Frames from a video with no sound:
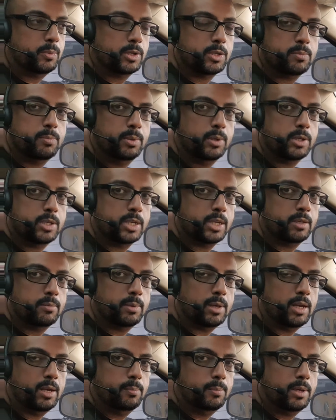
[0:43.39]
was put in
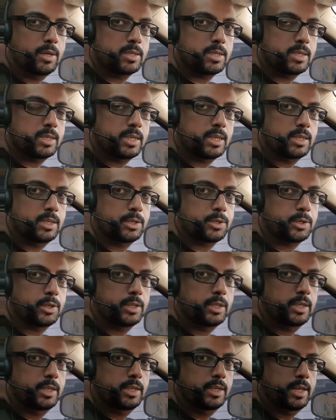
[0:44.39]
by a master
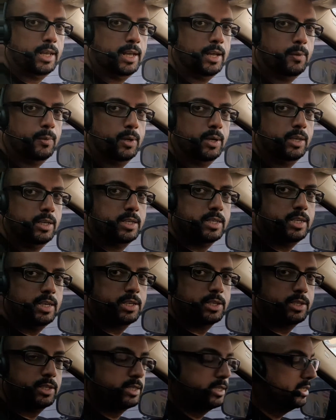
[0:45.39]
technician in our
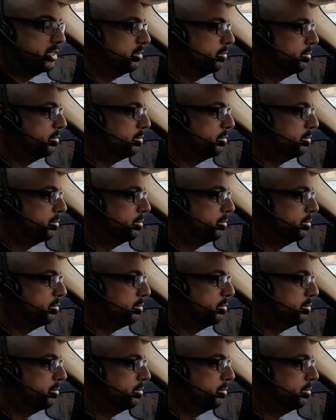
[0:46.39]
international city